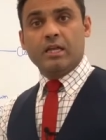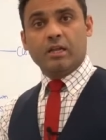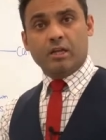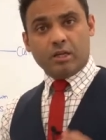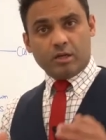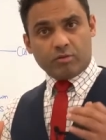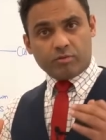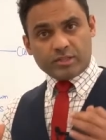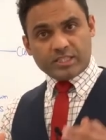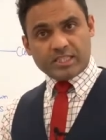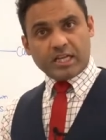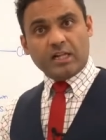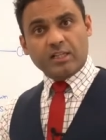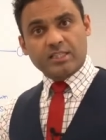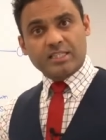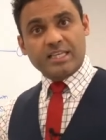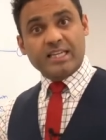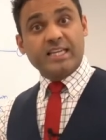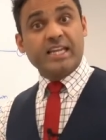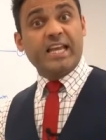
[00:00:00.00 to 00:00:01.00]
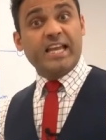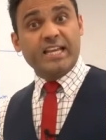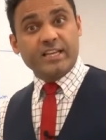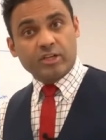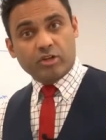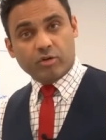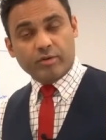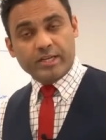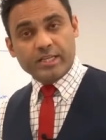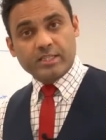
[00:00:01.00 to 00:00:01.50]
results in
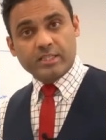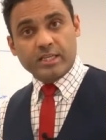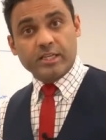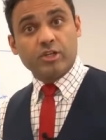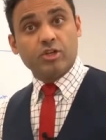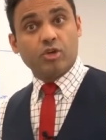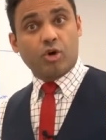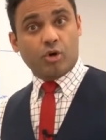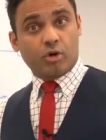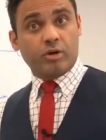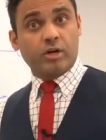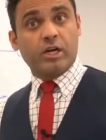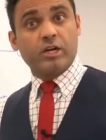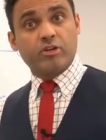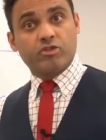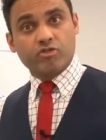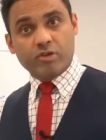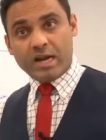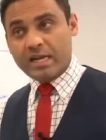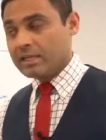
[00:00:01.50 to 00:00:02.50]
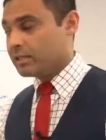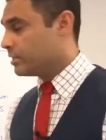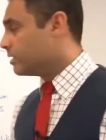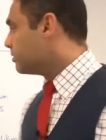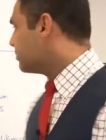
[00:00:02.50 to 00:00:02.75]
increase in noradrenaline,